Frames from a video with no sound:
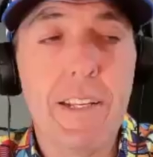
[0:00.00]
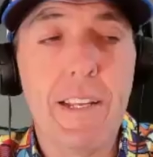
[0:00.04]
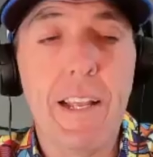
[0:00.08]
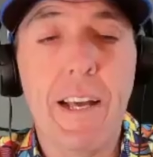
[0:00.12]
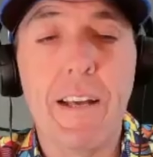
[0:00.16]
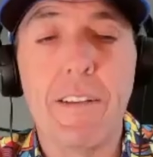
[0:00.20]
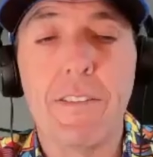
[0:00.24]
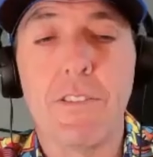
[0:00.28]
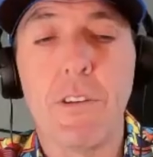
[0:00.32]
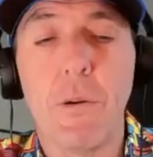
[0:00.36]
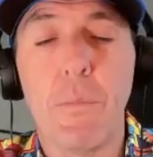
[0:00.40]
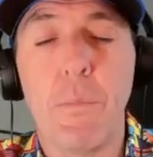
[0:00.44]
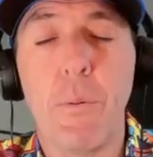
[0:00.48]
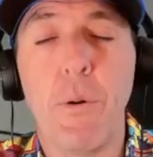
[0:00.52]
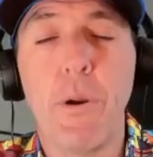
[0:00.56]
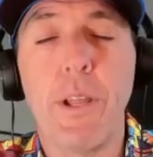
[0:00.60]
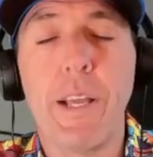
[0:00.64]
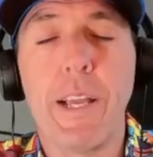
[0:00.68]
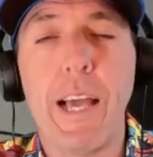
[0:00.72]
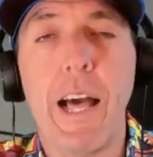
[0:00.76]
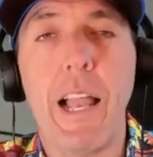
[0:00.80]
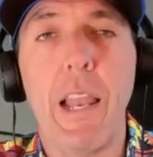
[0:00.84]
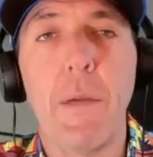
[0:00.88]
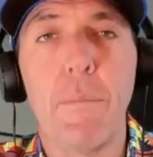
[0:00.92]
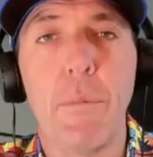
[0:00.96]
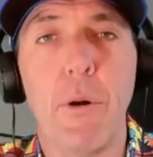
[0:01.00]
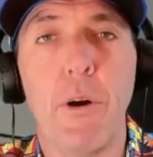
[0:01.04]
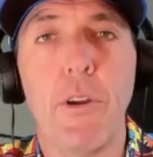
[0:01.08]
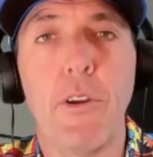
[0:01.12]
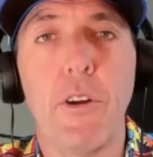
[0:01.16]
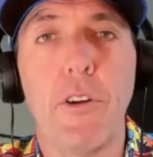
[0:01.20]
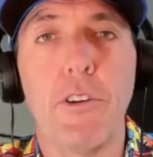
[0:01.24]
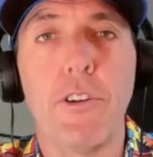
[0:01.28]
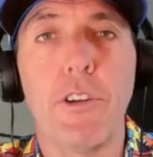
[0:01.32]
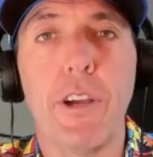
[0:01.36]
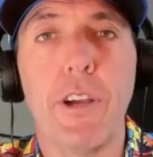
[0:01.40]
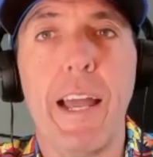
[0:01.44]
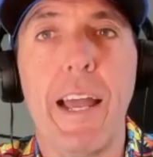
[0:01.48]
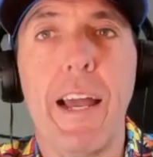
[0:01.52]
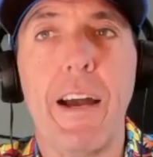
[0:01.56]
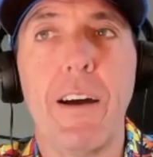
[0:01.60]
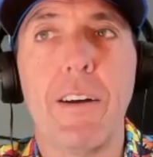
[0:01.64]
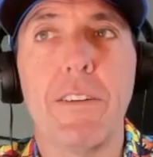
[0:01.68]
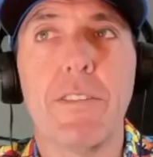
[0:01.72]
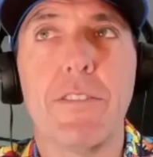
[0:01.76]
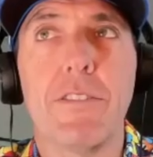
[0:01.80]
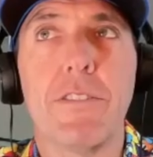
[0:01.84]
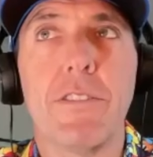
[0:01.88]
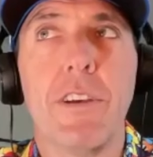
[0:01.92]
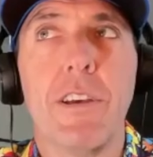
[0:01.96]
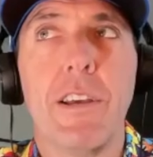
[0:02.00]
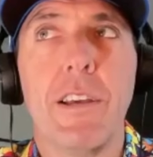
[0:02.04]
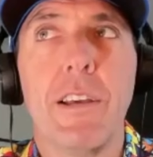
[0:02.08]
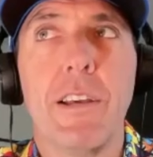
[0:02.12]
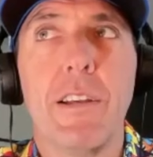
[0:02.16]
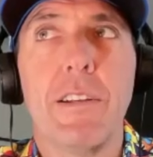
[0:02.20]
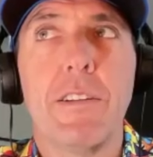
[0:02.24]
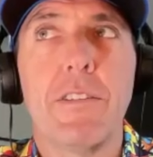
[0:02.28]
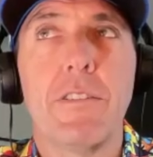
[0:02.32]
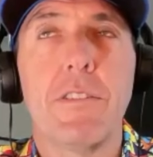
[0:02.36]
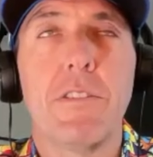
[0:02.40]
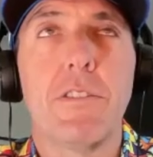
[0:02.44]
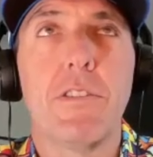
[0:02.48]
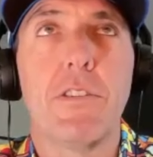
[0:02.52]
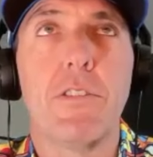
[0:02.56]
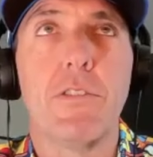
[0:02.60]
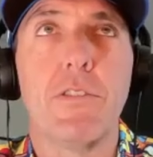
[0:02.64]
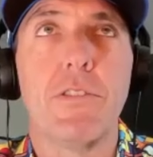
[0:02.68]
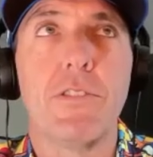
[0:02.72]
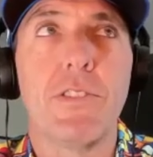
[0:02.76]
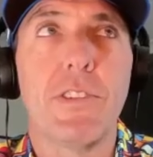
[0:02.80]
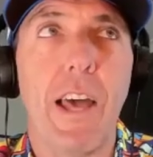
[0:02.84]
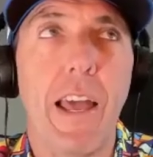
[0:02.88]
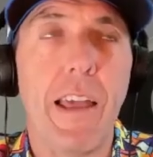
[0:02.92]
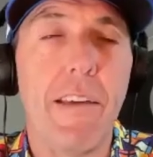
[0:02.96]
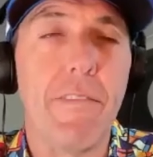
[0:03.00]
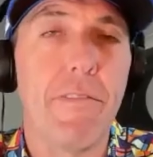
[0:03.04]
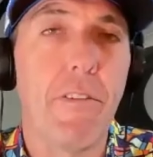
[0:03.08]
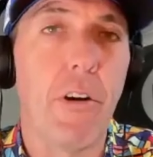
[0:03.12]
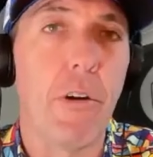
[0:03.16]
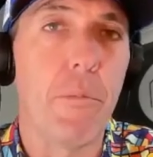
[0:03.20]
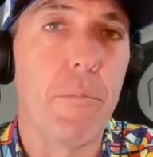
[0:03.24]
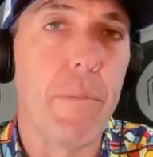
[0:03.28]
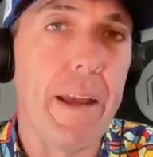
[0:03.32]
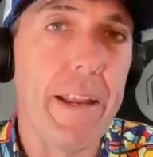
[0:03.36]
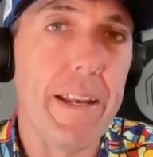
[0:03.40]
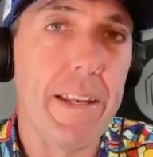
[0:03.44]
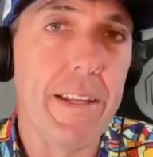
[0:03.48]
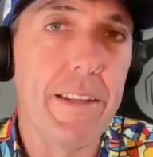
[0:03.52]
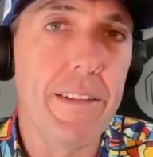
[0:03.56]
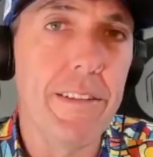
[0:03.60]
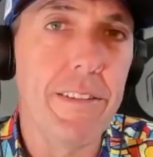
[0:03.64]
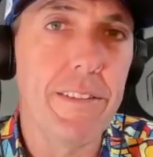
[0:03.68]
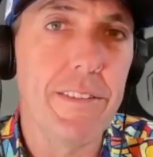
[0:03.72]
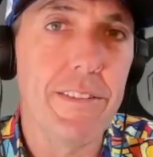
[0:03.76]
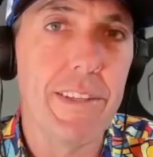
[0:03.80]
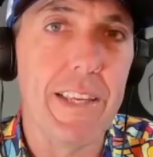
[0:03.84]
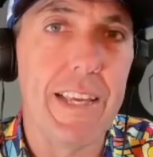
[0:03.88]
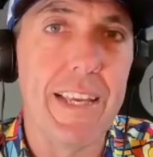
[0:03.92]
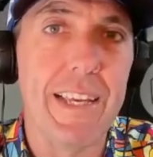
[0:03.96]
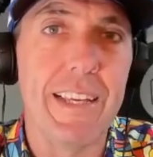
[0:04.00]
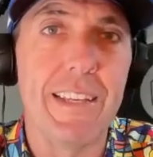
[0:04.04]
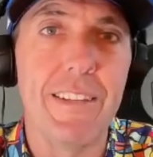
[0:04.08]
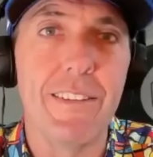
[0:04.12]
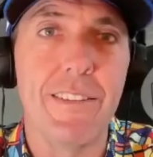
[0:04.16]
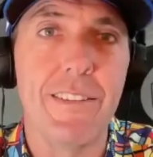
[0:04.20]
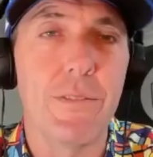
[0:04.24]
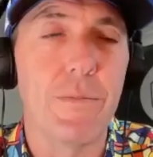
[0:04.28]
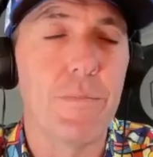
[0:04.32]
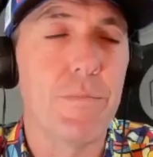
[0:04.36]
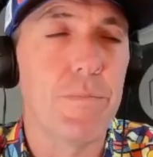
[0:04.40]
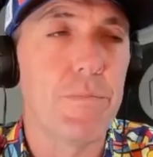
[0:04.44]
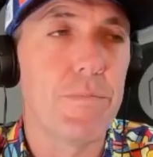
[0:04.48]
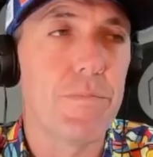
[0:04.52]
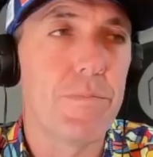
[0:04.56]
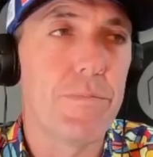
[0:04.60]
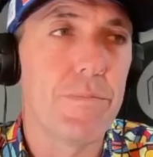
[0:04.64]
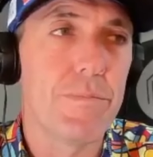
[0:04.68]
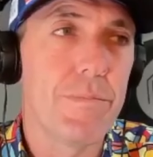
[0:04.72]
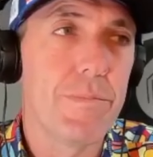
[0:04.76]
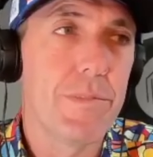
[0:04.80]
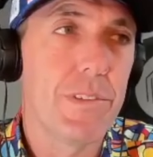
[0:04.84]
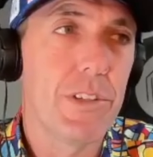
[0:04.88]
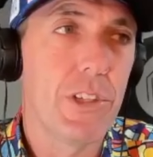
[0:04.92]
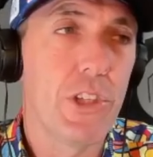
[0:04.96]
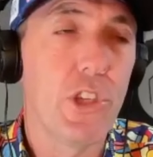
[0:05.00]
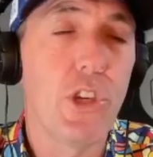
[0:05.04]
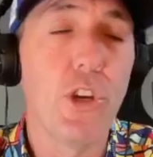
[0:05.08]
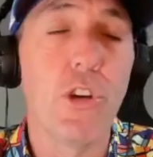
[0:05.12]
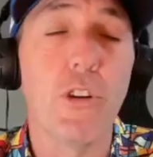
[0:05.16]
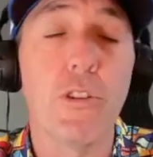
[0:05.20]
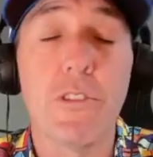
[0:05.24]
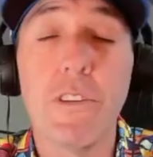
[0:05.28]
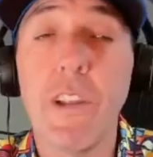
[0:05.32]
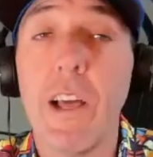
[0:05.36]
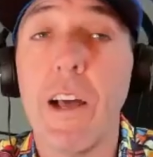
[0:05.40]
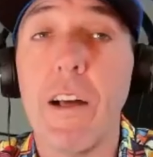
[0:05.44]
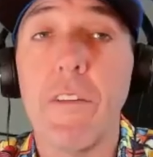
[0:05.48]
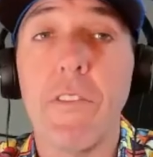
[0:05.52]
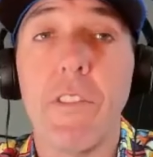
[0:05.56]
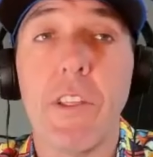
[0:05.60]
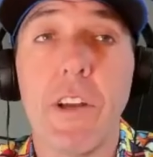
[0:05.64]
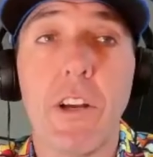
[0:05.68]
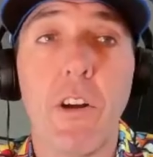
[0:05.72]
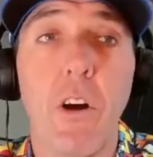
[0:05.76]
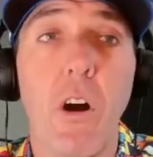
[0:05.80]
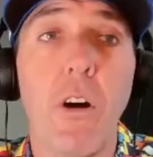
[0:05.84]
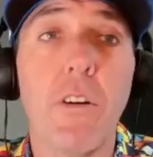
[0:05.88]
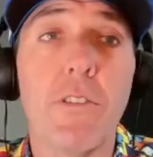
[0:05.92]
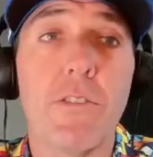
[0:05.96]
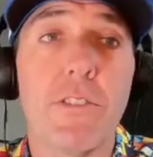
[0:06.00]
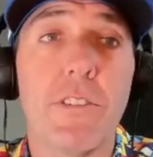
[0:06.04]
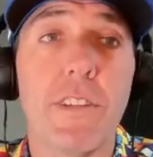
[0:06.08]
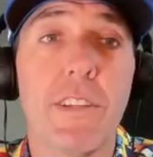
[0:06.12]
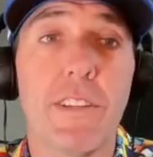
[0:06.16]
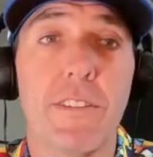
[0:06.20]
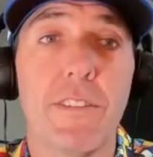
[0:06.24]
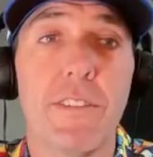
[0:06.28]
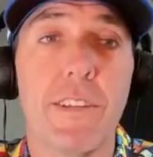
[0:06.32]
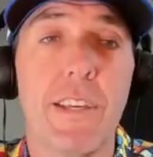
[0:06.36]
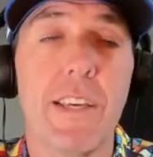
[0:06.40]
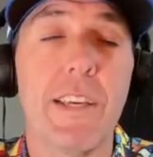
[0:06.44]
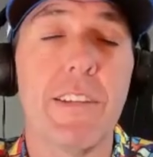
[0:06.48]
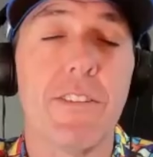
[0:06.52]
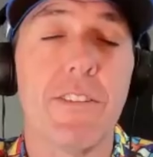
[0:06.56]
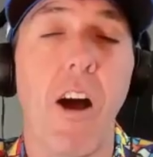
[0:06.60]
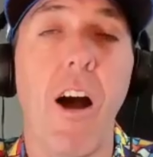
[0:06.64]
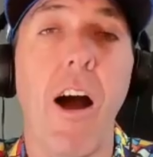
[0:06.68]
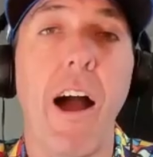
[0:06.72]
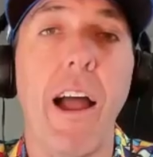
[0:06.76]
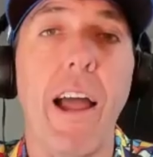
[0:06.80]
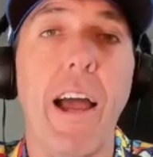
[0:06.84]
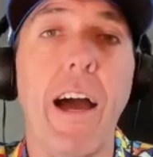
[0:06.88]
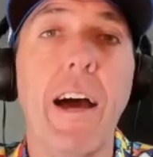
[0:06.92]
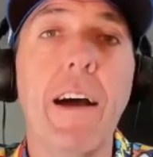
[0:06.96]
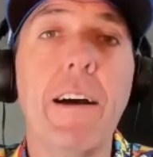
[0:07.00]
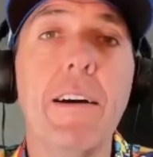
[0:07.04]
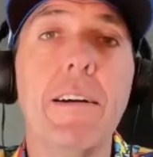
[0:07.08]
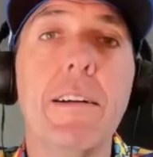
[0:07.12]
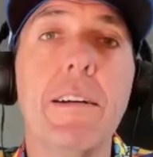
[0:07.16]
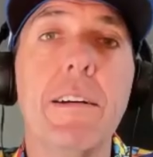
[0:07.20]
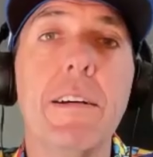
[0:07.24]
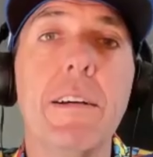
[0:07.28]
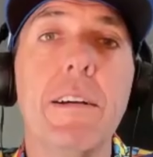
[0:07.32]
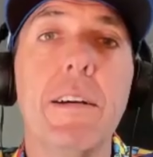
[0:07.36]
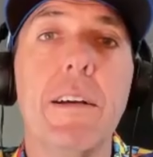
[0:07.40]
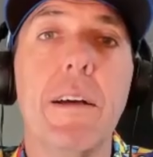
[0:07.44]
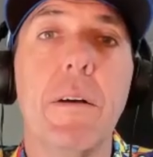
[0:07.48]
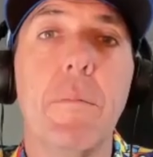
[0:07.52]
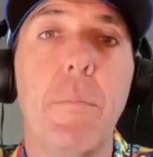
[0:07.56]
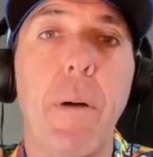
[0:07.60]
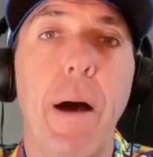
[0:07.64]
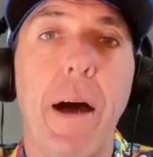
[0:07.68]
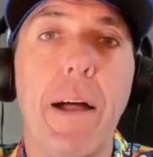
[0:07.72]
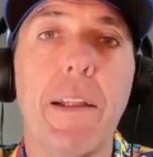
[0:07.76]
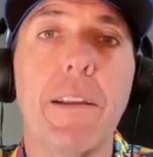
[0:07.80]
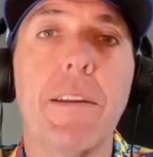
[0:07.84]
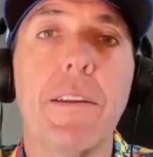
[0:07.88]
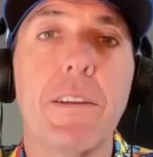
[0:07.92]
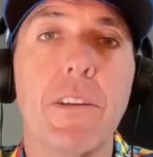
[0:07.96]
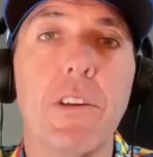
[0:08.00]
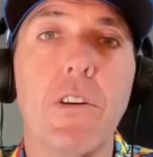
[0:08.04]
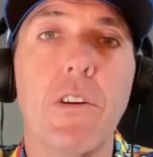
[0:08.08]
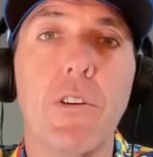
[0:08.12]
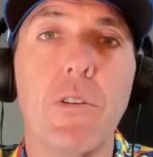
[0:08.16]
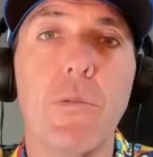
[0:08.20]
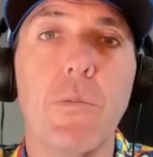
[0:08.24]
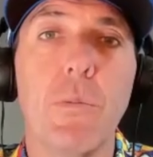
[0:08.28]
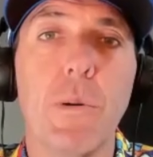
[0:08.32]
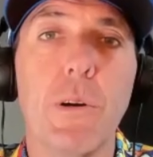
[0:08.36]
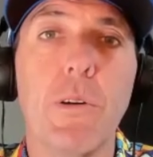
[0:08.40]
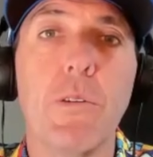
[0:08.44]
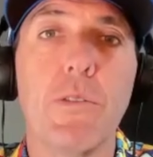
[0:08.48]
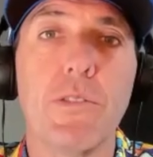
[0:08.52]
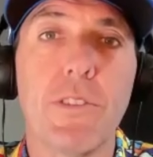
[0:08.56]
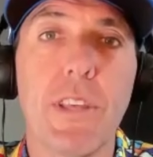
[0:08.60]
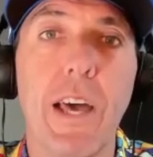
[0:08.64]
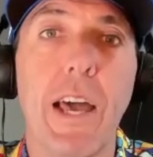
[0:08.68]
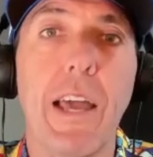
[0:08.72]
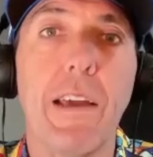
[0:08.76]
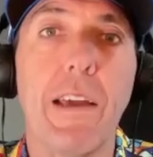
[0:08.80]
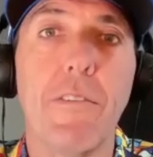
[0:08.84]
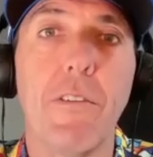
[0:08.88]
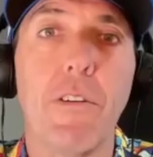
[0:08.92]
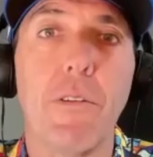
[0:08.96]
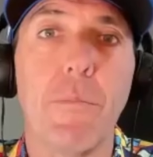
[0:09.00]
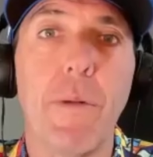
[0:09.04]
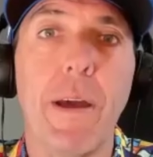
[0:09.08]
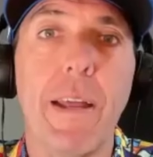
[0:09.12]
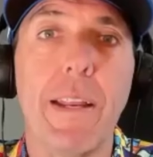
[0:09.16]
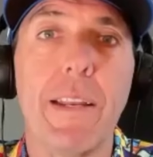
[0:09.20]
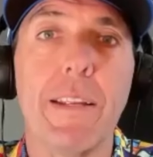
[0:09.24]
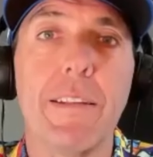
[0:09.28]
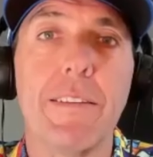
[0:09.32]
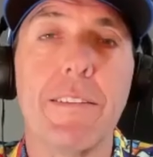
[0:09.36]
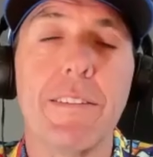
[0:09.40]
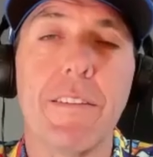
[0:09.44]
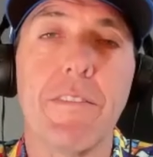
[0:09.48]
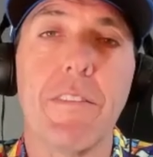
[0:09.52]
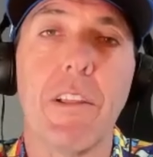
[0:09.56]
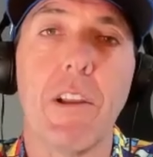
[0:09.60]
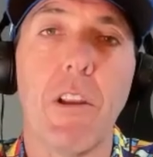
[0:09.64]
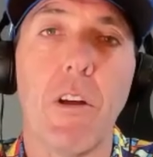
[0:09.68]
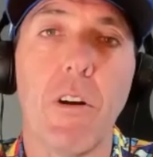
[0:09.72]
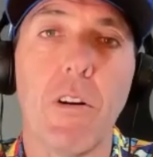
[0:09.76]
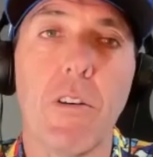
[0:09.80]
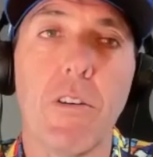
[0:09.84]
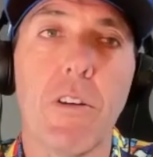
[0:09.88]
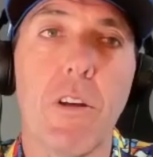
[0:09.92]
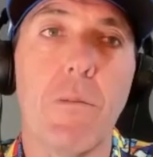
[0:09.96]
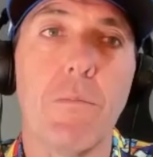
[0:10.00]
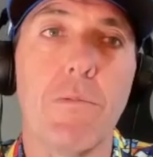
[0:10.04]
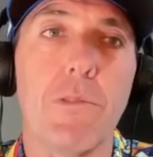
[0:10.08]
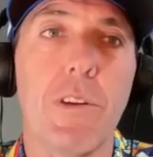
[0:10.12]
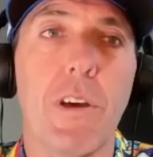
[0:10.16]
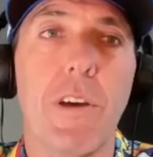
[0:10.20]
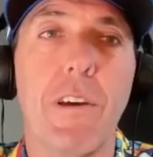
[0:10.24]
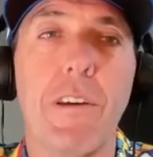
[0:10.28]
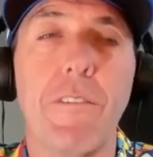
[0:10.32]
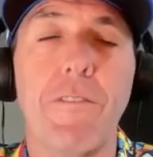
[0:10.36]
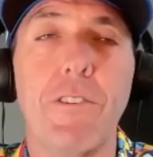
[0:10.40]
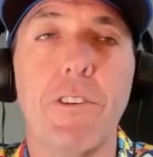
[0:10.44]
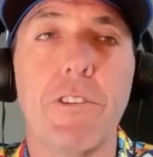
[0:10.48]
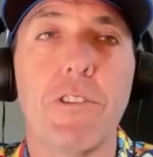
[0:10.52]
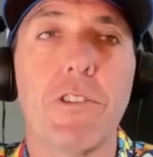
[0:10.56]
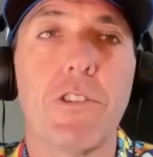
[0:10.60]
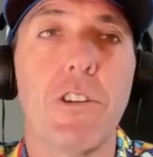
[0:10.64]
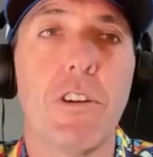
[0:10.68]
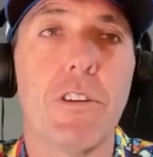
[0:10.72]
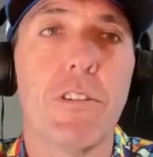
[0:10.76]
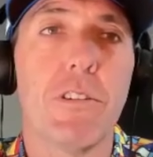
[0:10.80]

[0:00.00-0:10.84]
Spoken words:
does. So putting Colorbond on your house to save on maintenance is huge. Now the cost is higher, but you will save on maintenance in the long term. So if you're